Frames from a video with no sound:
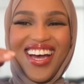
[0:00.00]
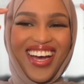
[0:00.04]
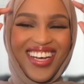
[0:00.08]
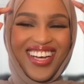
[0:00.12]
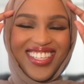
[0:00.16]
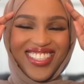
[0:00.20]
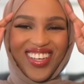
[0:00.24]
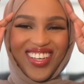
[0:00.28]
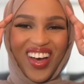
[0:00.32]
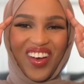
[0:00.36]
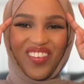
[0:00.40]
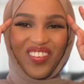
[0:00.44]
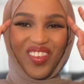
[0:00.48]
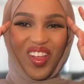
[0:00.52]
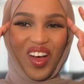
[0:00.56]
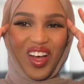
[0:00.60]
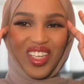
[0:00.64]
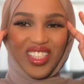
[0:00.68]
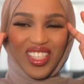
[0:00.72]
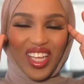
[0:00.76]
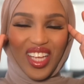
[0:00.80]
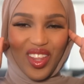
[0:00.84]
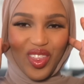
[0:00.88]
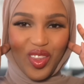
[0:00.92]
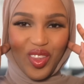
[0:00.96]
so I've
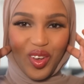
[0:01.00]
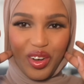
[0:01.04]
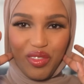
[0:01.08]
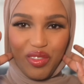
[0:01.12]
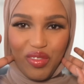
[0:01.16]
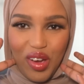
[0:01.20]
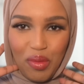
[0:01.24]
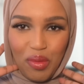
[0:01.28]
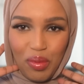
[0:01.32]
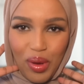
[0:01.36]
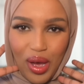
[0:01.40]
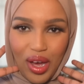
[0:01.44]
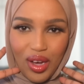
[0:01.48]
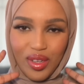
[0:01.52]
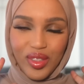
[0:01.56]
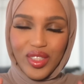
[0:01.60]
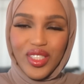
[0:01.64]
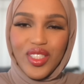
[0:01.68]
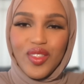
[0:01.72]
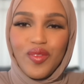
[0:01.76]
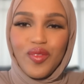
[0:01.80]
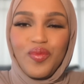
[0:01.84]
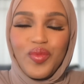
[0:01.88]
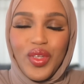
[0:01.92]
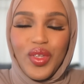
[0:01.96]
lost like 35
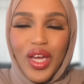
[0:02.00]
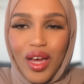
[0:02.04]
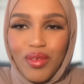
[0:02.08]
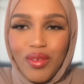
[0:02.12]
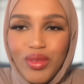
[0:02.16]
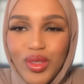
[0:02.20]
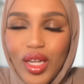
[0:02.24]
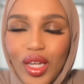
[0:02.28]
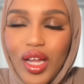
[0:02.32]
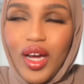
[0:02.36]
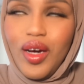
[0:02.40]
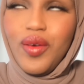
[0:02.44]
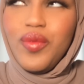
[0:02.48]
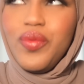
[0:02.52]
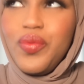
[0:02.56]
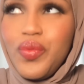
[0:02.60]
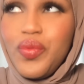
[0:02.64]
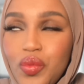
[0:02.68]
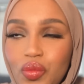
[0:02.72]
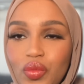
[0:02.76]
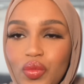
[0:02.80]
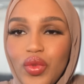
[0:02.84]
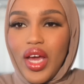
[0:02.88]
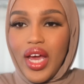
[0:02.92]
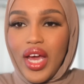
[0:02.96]
pounds, alhamdulillah
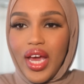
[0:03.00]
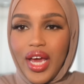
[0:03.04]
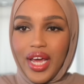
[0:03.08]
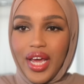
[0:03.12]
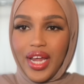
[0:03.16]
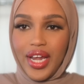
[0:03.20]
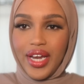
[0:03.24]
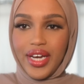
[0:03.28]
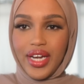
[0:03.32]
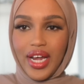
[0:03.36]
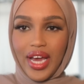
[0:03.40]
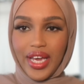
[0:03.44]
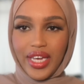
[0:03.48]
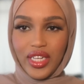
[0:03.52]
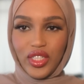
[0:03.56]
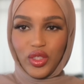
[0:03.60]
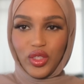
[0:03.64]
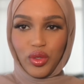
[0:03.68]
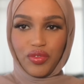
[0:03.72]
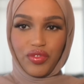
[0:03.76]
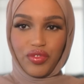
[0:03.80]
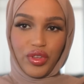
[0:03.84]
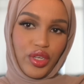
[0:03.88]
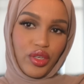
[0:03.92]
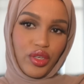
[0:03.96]
and I can do
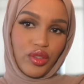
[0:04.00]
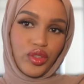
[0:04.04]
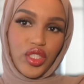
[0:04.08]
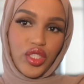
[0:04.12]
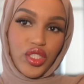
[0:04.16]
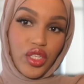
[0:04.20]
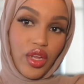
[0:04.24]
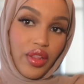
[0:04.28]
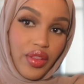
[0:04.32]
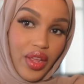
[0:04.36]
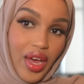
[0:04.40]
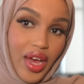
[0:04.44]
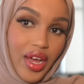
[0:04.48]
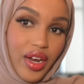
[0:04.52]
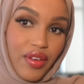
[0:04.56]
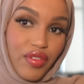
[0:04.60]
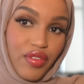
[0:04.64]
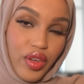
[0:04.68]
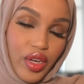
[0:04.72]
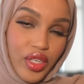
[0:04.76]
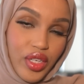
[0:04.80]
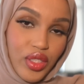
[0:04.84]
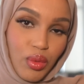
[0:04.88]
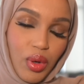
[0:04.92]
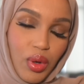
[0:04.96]
a video just on that if
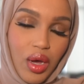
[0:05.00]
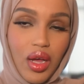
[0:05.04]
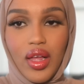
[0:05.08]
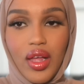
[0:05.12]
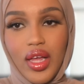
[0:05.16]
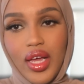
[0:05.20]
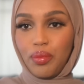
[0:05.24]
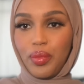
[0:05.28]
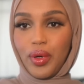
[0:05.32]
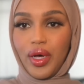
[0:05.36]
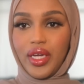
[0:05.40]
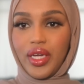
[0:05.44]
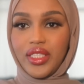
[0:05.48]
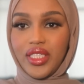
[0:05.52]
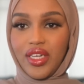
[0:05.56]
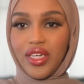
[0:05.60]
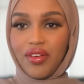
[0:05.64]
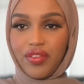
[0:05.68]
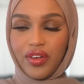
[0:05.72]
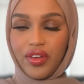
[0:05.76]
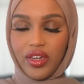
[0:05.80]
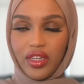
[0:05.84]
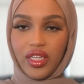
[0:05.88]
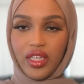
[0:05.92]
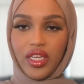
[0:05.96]
you guys want. But
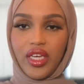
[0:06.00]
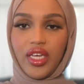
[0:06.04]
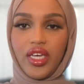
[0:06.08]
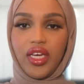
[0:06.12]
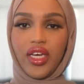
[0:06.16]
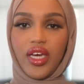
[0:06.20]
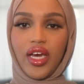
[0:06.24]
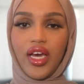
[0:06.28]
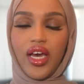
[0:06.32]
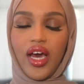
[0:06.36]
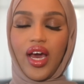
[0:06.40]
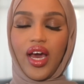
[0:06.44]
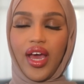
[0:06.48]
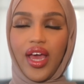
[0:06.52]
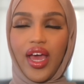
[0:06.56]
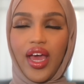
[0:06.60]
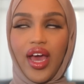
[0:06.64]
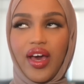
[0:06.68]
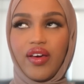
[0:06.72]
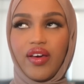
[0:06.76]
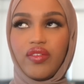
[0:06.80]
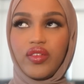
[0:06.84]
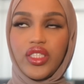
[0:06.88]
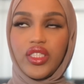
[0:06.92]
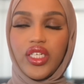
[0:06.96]
definitely, I
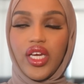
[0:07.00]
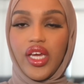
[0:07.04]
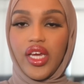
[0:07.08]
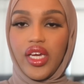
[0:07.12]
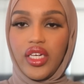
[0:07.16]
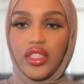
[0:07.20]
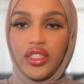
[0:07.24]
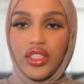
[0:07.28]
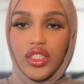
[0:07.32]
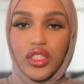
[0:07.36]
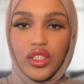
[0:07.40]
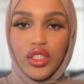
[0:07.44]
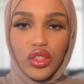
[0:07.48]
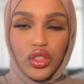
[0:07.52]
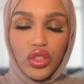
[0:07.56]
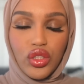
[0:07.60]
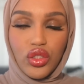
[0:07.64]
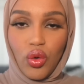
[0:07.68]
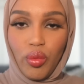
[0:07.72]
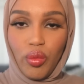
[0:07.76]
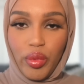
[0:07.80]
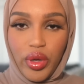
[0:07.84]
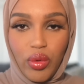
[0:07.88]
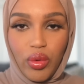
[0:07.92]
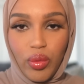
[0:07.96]
have changed in
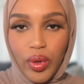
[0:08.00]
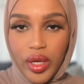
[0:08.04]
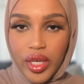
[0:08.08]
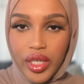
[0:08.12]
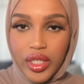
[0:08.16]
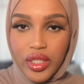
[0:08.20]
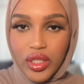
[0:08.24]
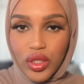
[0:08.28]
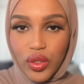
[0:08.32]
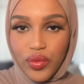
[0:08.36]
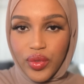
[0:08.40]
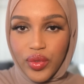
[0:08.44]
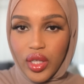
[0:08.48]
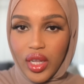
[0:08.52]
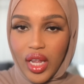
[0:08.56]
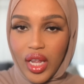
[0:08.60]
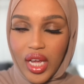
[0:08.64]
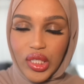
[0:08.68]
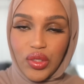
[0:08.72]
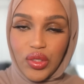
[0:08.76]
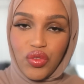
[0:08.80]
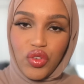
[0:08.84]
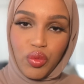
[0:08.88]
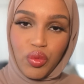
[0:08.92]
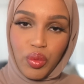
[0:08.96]
so many ways over the
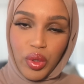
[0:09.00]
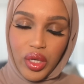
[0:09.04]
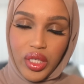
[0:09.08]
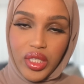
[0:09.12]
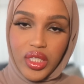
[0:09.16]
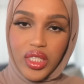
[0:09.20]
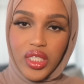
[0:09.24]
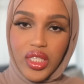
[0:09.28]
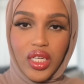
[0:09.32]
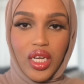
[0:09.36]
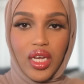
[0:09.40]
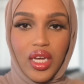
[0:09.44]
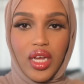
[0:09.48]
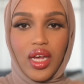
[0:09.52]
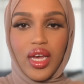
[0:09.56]
last few months,